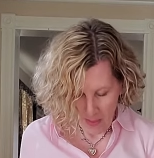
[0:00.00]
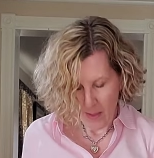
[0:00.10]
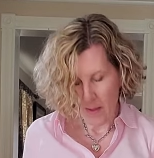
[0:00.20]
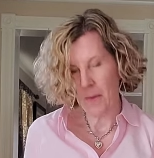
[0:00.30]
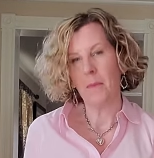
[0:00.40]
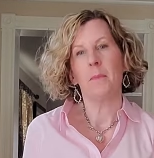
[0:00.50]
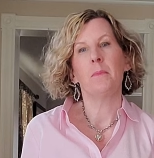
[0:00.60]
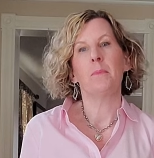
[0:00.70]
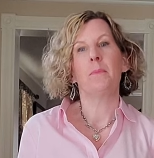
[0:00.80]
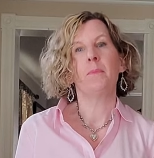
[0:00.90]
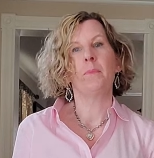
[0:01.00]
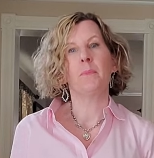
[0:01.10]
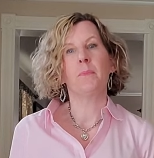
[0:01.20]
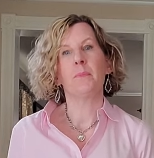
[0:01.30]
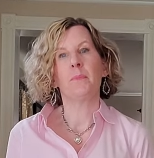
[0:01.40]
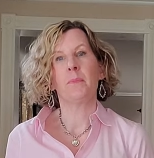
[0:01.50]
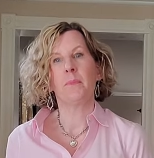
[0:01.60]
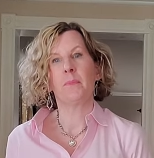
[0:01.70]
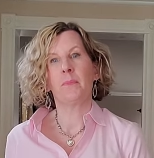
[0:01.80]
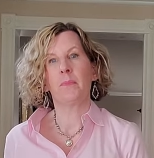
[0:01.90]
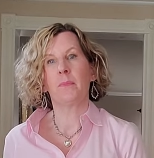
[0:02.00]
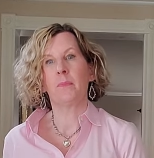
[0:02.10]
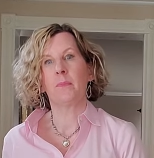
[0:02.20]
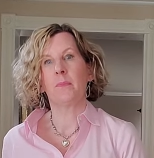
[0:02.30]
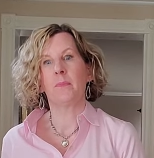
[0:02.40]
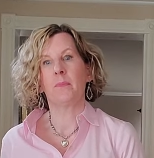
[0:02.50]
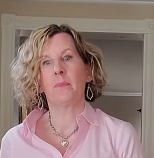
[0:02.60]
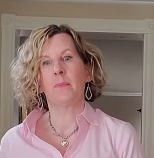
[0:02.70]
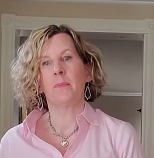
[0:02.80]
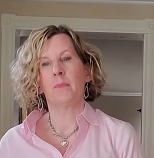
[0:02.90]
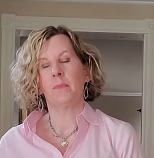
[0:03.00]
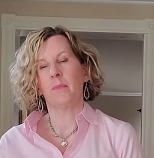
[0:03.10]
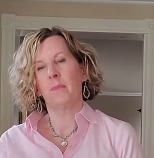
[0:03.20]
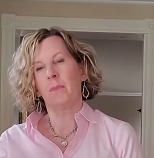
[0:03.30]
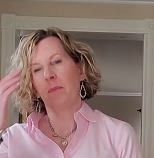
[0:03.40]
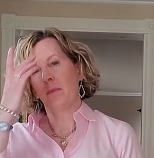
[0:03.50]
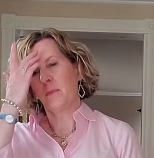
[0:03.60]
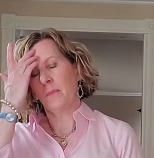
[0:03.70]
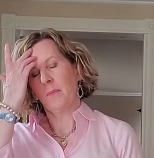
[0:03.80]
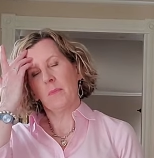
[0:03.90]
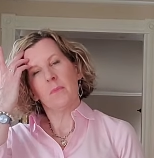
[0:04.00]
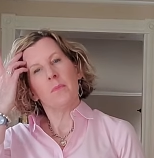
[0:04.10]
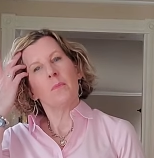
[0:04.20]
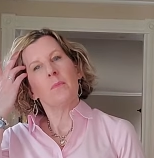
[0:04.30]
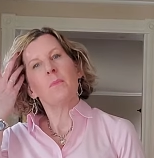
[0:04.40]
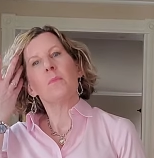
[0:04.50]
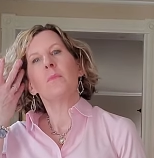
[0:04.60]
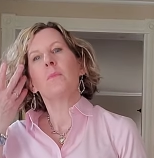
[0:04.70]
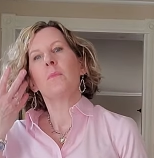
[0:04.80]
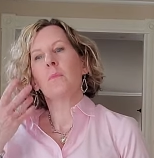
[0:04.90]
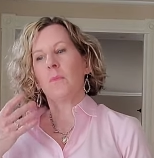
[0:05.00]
(silence)